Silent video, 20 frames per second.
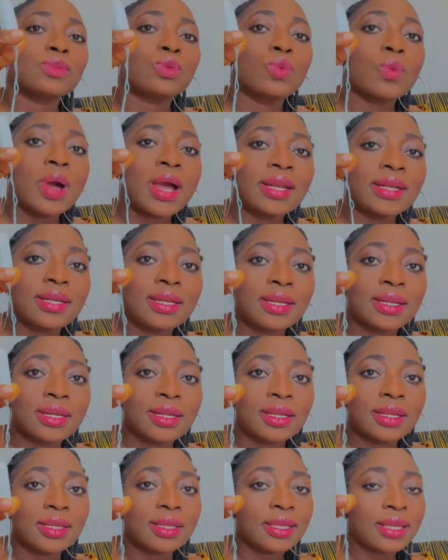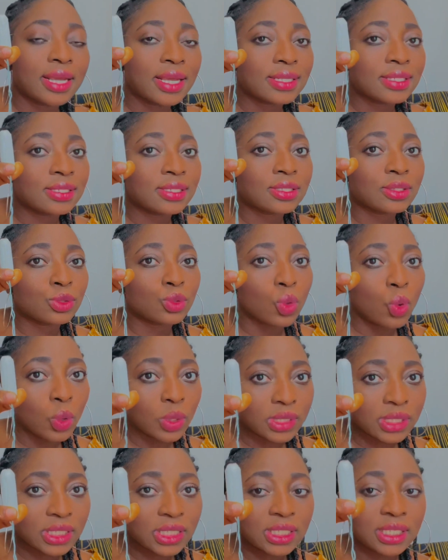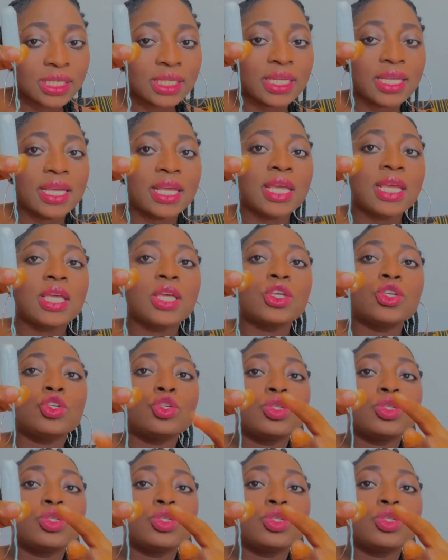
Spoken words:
one gets soaked, you